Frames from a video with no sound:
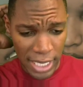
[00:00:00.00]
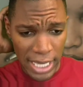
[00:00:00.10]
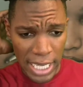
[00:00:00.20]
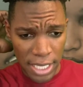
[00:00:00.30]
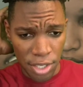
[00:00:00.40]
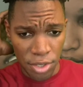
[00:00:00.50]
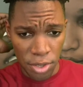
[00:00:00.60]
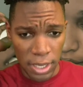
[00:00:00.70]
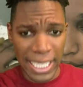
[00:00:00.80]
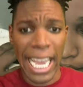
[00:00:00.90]
this
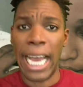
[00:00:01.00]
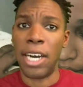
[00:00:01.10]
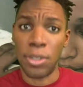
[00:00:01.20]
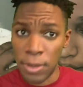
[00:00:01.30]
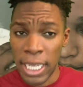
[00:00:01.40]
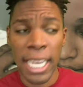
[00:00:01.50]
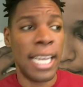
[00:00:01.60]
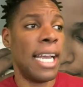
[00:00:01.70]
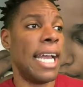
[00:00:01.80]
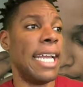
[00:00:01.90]
gown.
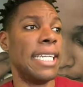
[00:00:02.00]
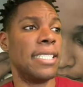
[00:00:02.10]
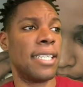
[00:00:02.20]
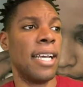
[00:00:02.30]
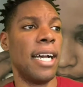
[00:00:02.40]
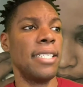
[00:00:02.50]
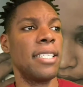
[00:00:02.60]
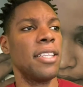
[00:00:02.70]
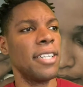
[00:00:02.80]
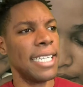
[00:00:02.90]
And I
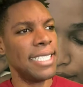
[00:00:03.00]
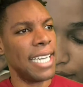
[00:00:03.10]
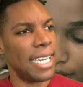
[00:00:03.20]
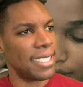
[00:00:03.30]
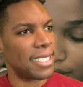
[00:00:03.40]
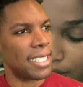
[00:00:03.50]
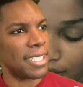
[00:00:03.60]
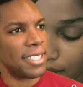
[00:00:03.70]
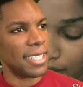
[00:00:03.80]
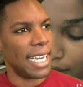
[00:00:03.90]
said, look at Joseline,
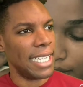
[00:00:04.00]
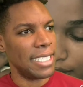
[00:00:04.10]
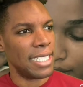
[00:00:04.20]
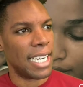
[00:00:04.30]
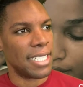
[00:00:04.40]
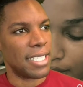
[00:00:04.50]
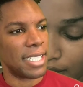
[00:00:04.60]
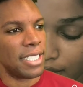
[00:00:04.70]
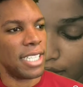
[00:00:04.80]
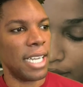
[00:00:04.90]
look at
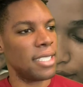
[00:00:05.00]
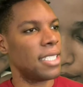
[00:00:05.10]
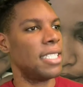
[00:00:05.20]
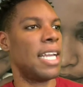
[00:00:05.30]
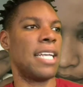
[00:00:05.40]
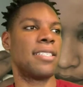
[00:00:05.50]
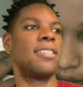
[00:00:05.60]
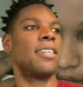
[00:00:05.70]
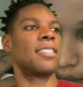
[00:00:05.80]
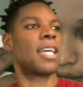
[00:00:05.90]
Joseline. Joseline has
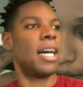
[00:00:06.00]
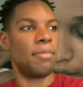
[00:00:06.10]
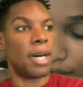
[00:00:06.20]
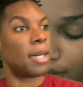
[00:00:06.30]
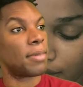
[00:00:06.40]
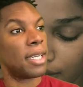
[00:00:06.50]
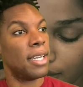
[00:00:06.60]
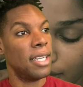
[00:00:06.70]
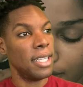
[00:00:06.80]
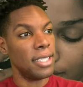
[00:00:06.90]
done come up.
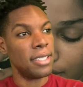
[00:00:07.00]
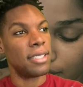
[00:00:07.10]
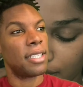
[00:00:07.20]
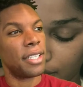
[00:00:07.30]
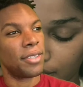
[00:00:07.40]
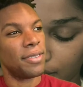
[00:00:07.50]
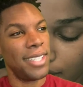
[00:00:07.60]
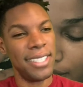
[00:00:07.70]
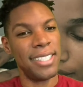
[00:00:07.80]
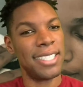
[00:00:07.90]
This is cute,
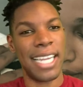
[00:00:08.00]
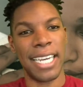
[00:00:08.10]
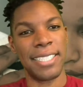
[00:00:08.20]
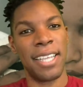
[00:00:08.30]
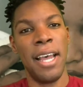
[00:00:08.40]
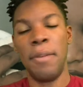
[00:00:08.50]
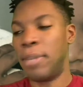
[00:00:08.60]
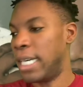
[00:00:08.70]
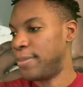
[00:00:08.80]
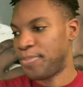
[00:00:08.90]
this is nice.
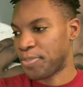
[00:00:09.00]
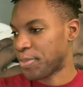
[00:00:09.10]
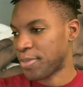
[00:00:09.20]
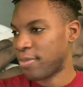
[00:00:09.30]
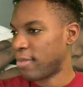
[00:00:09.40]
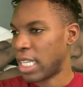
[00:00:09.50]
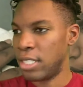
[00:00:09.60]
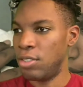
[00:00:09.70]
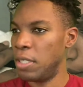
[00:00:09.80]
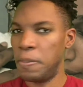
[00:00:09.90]
But
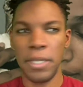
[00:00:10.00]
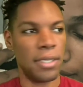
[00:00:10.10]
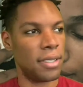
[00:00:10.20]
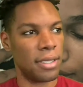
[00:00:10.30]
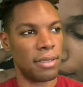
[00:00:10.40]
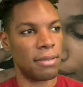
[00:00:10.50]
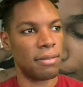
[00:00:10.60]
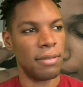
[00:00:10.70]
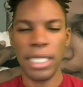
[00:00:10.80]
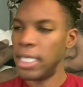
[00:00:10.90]
strippers,
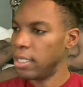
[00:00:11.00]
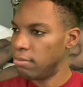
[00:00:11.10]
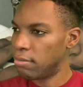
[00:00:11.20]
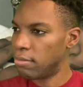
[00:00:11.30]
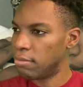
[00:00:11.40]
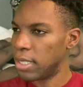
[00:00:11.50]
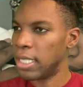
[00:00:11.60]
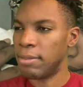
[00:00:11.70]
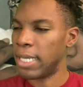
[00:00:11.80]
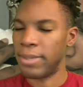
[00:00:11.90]
really? But,
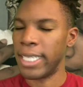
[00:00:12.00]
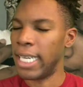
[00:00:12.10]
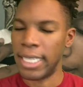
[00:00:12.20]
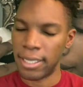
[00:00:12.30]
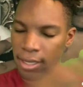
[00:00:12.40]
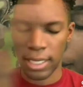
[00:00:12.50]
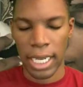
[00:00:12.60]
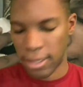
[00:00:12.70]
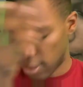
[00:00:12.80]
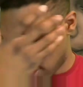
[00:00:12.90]
but again, this is
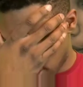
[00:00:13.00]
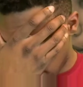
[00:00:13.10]
Joseline.